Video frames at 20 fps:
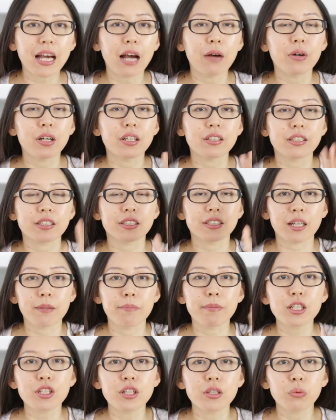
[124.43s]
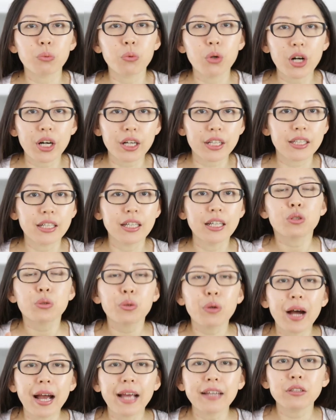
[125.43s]
I want this commissioned work.
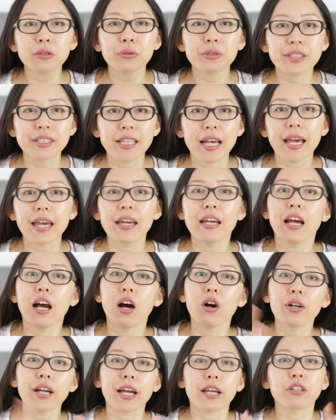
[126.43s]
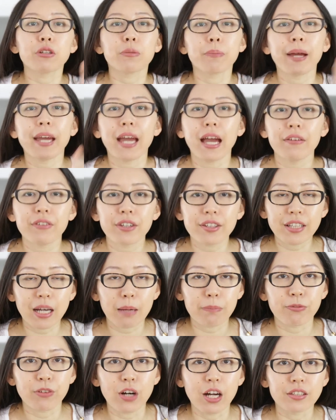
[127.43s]
Try to say, okay, you pay everything
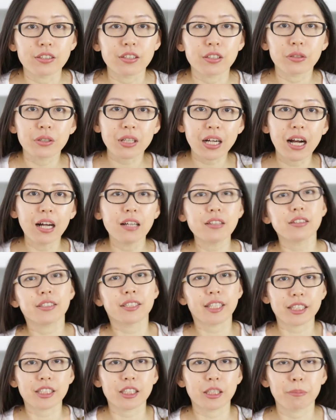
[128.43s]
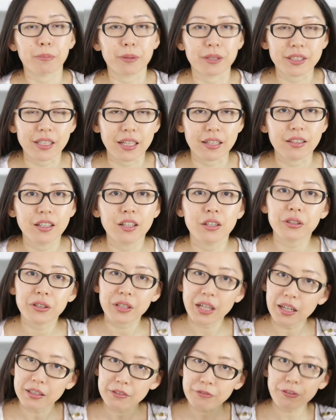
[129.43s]
upfront. You count 60%,
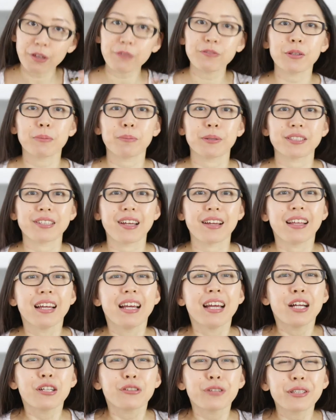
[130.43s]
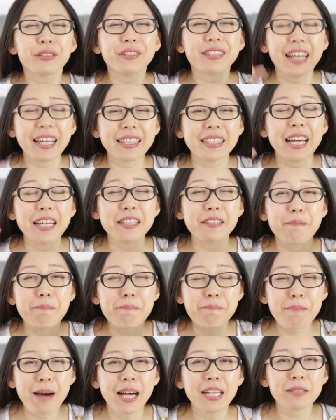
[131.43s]
you count 50%. Try to get as
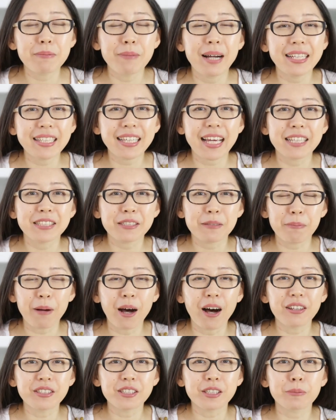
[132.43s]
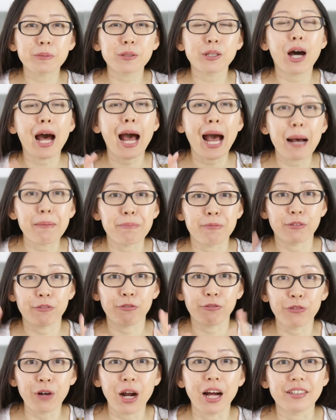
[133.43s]
much money as possible
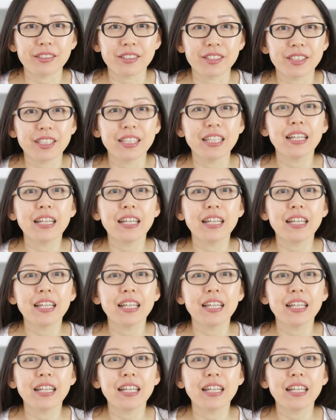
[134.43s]
upfront.